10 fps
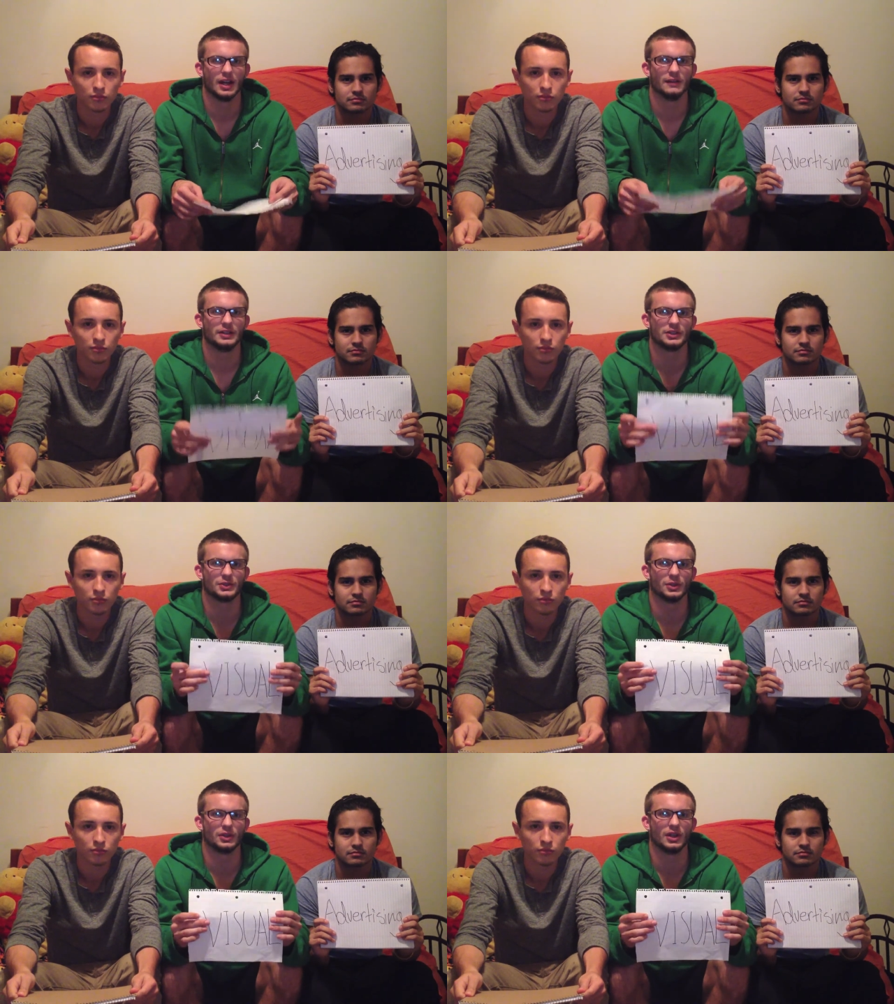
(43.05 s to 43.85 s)
Speaker 1: a
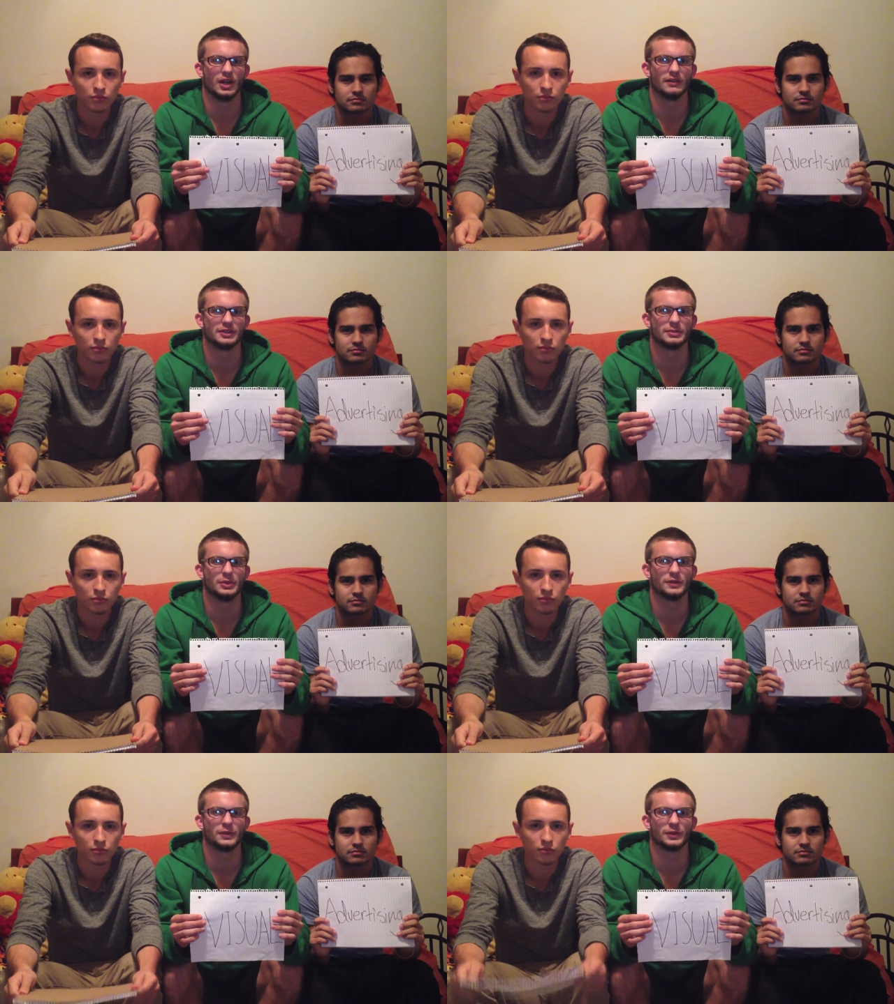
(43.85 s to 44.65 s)
visual of a
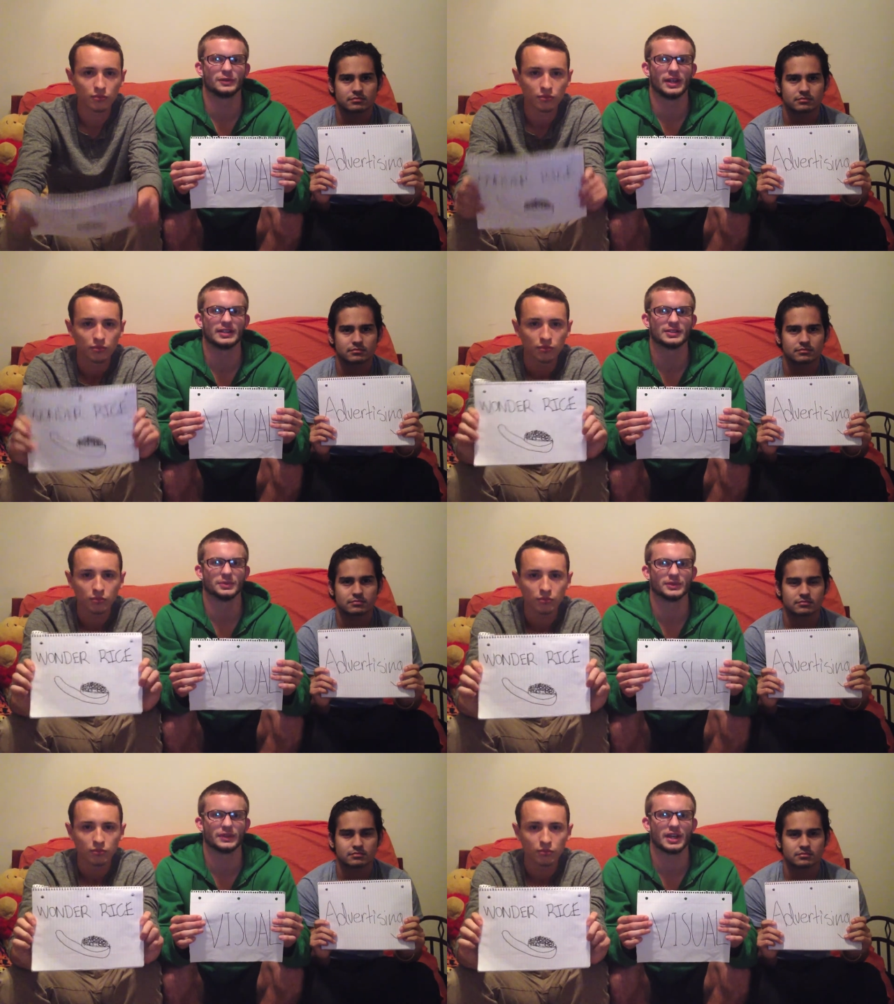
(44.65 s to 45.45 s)
spoonful of rice
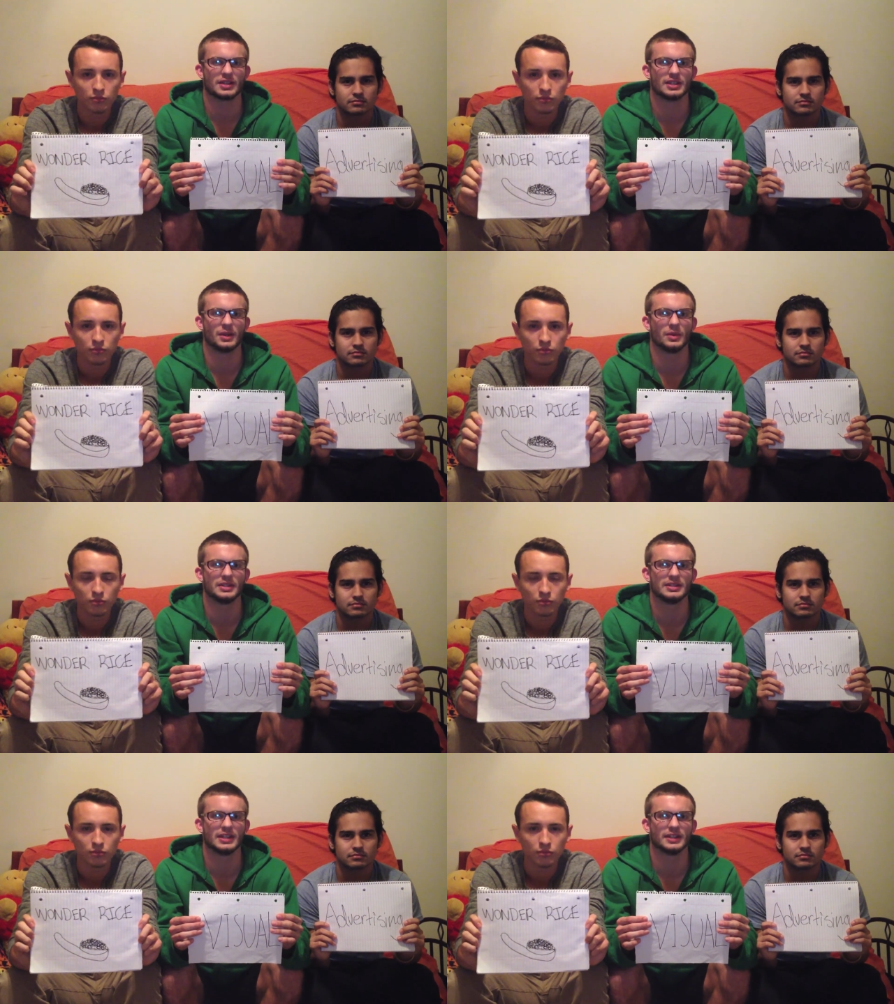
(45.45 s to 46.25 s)
was flashed at
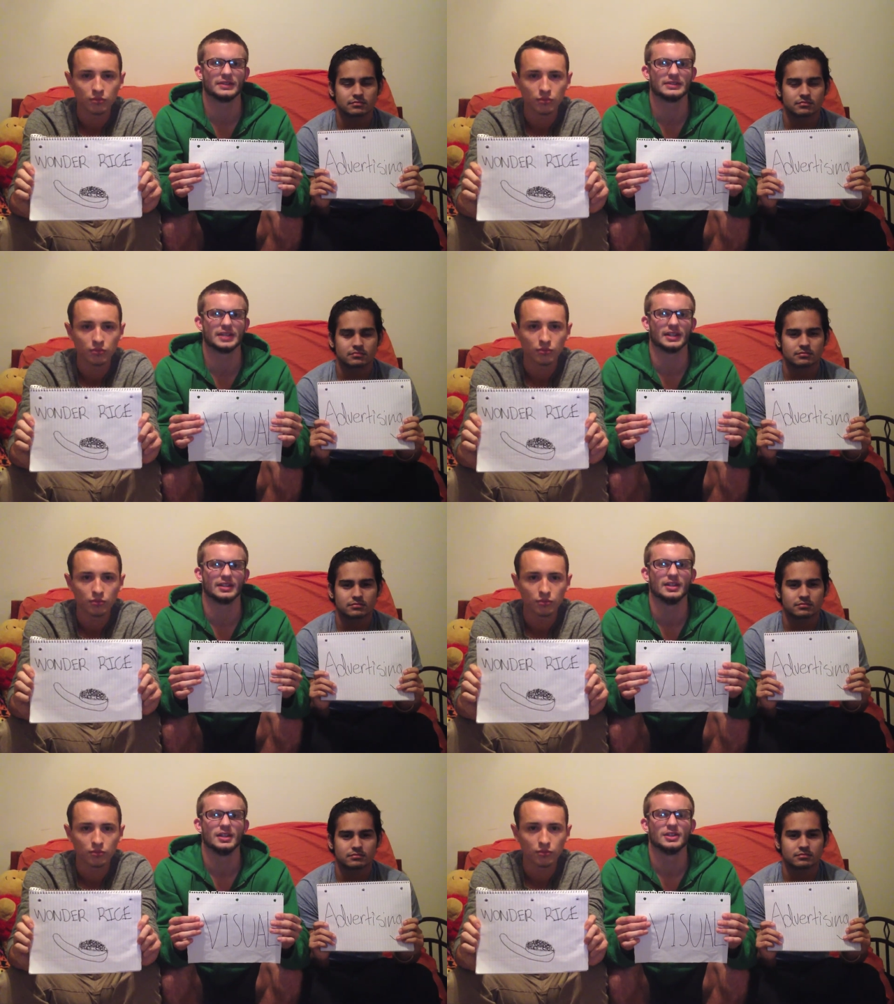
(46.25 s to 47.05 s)
one-tenth of a
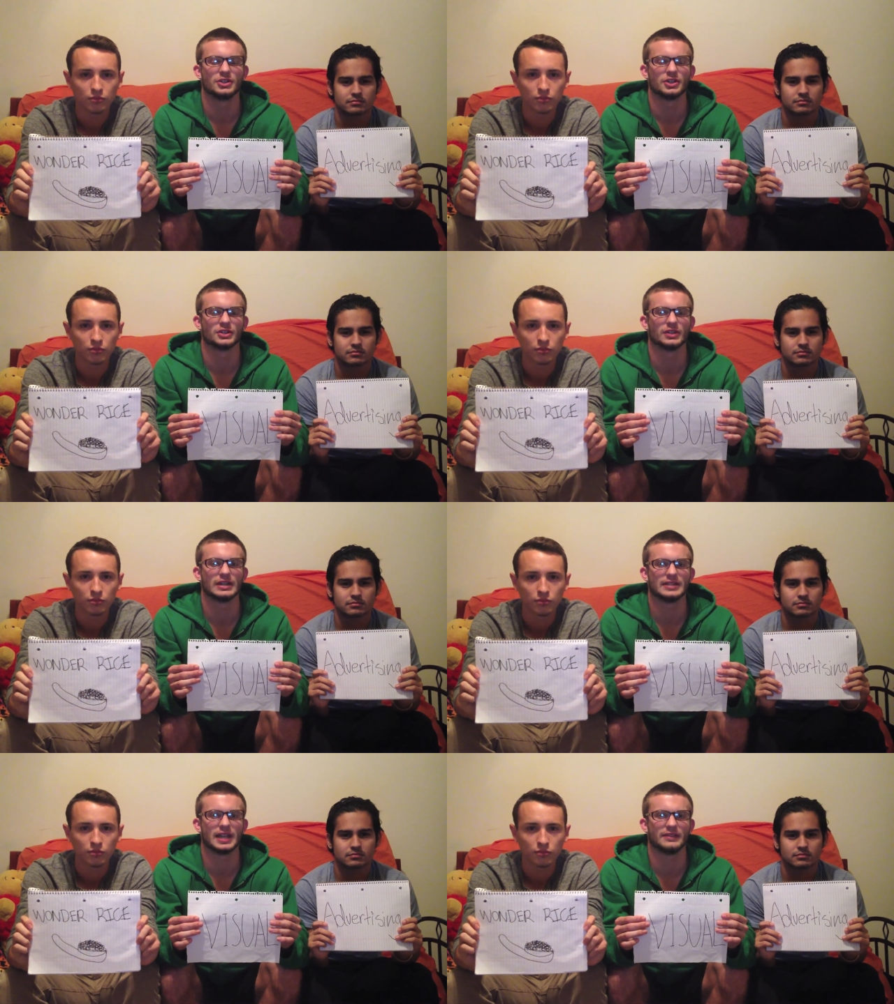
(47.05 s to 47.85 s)
second during a
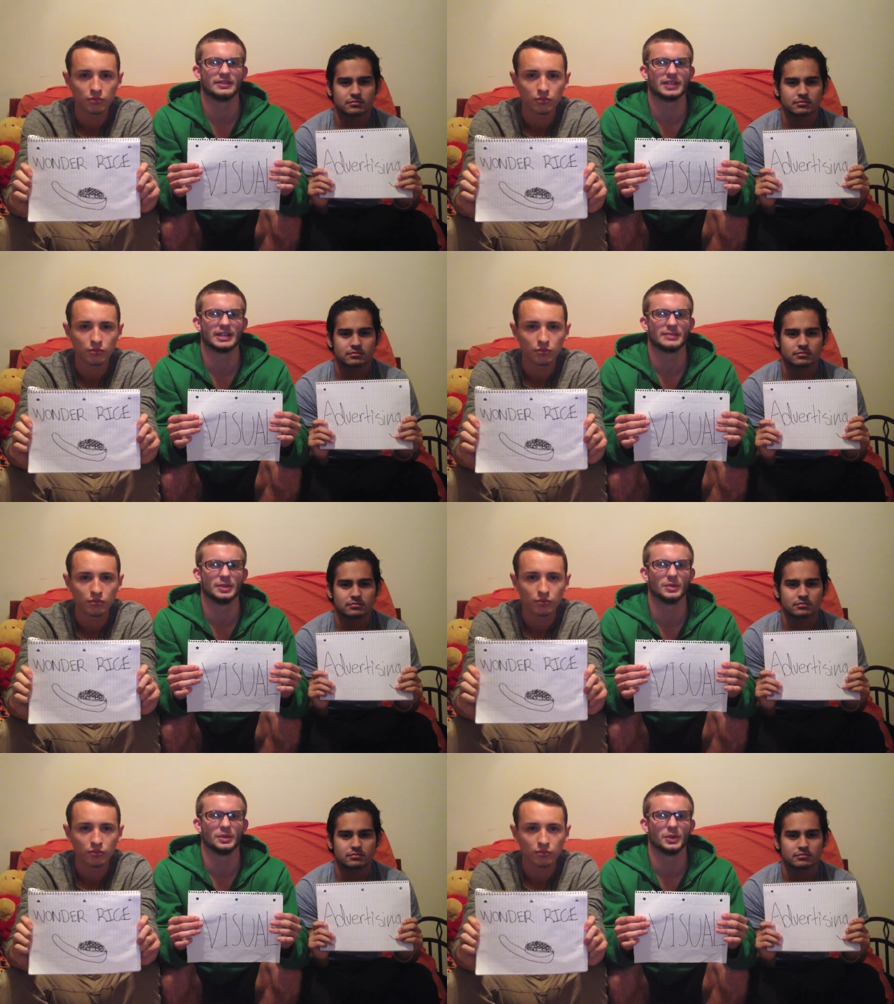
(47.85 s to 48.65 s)
rice
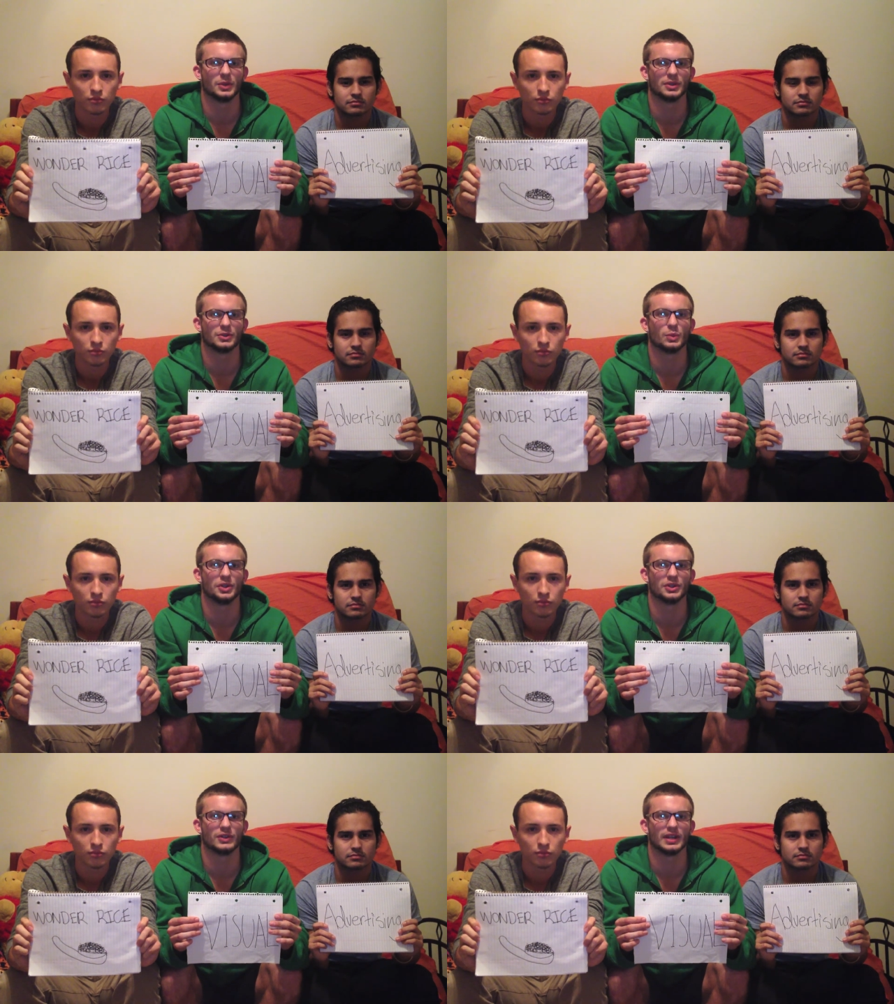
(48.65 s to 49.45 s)
advertisement with the words
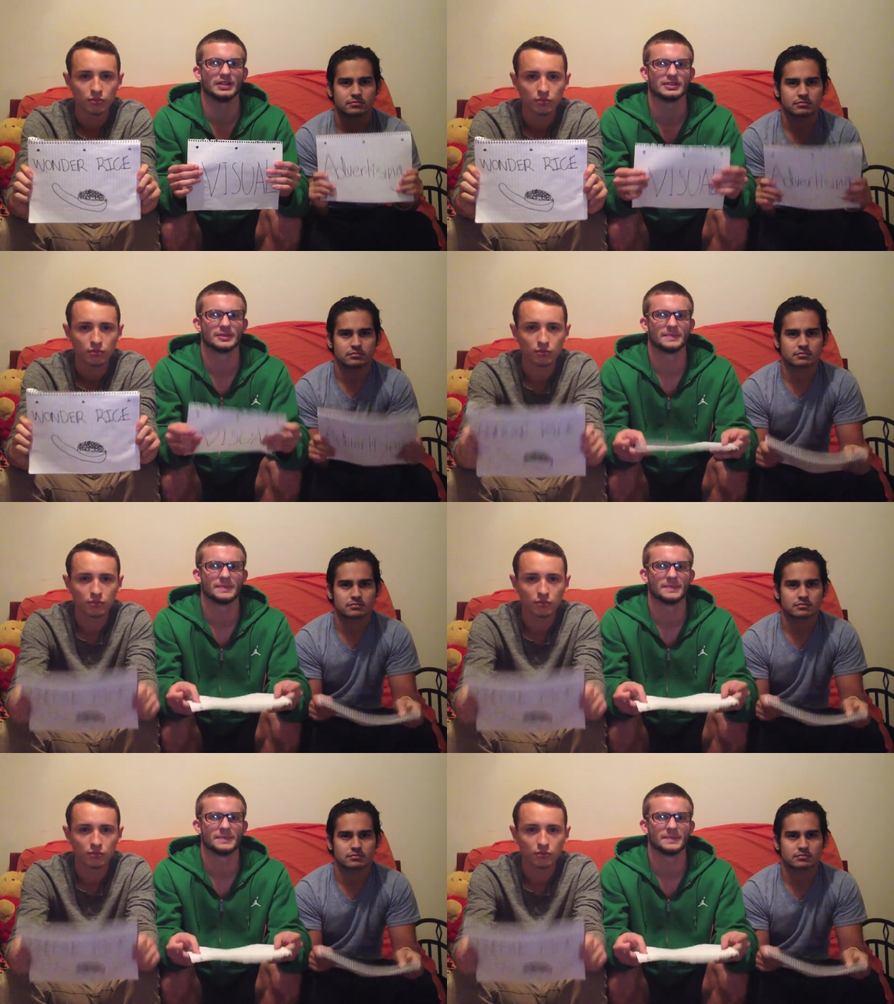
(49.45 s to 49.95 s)
Wonder Rice.